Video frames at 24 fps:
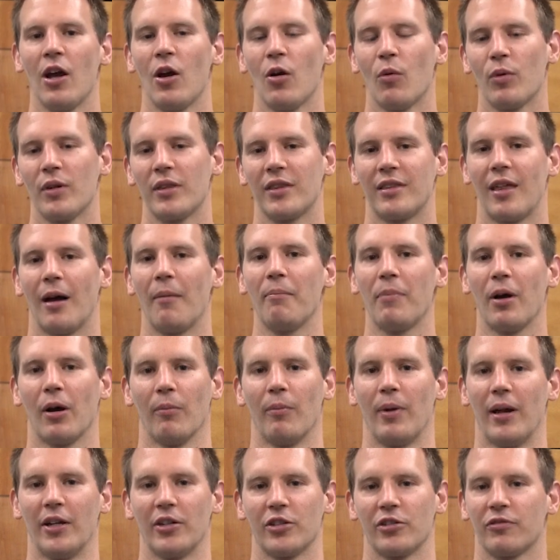with dumbbell
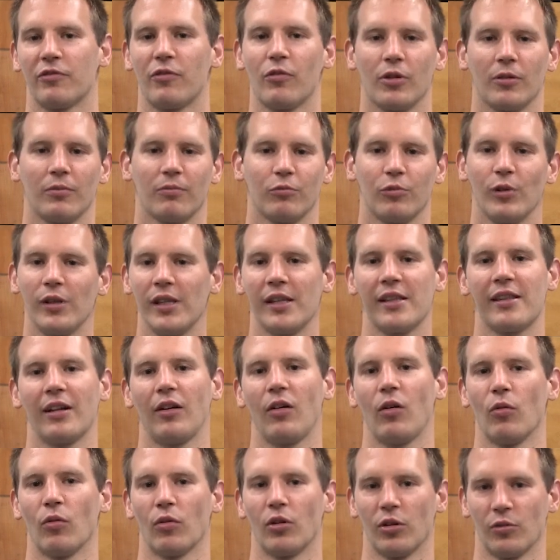bench for really their
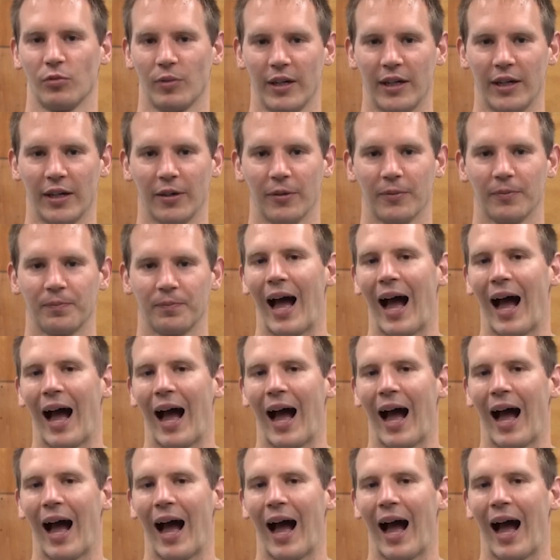whole career.